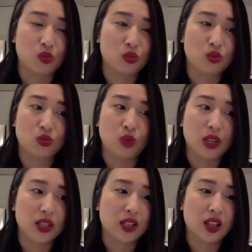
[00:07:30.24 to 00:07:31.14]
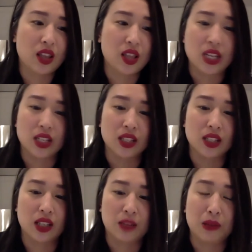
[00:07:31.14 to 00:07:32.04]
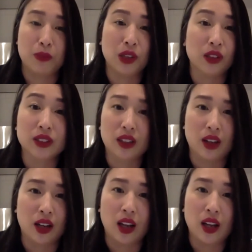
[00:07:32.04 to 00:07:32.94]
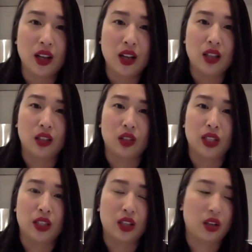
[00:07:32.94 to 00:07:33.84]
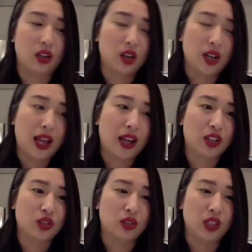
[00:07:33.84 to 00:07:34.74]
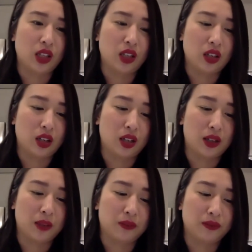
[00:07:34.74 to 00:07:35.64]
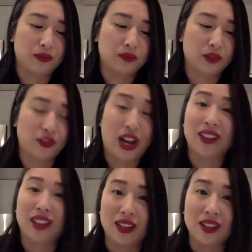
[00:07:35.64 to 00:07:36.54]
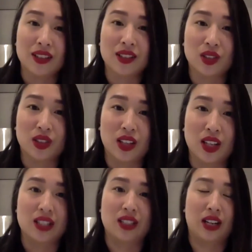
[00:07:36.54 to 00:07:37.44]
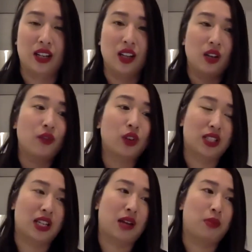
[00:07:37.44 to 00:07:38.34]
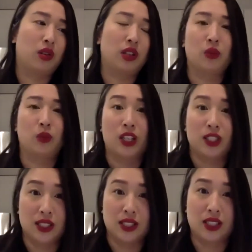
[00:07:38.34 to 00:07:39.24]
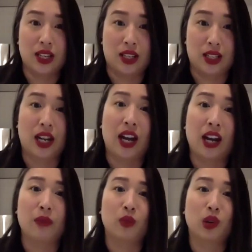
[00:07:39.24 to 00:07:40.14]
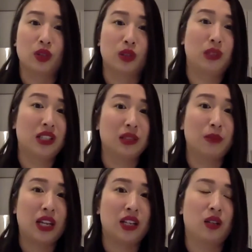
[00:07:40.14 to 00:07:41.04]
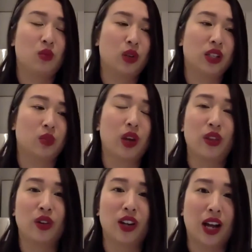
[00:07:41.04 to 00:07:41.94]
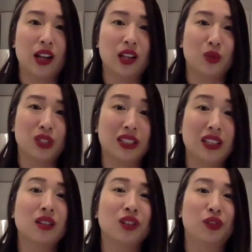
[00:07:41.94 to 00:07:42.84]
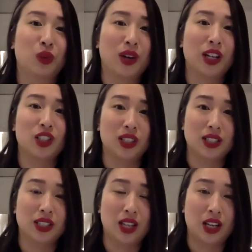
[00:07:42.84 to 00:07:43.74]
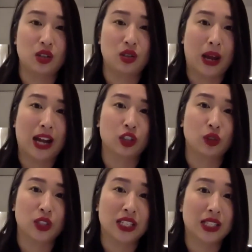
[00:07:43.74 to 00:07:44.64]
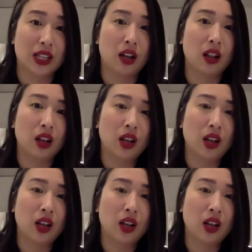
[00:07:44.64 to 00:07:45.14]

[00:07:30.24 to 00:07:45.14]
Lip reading: what things can be built on it, that they're actually violating certain things. Like, for example, in Washington State at the time, what was being debated was whether or not it was legal for Washington State to actually sell